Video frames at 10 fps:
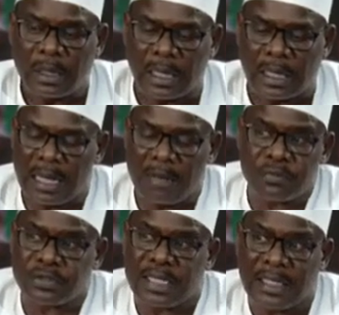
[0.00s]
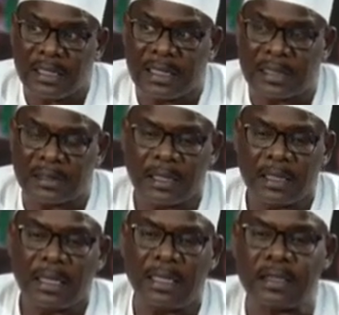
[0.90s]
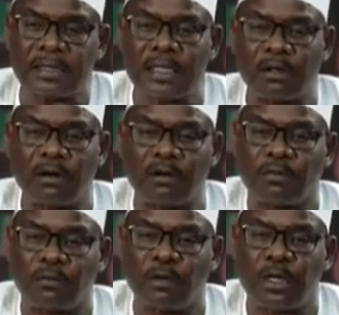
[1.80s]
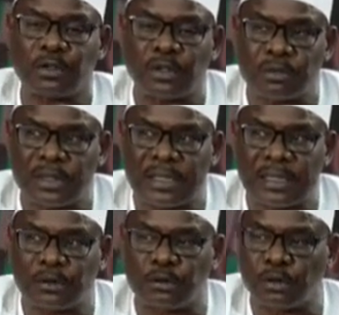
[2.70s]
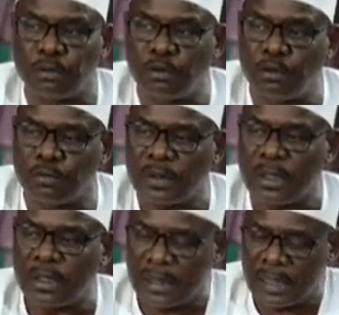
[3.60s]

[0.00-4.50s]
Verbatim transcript: And I'm saying that instead of fuel subsidy that you remove, mm.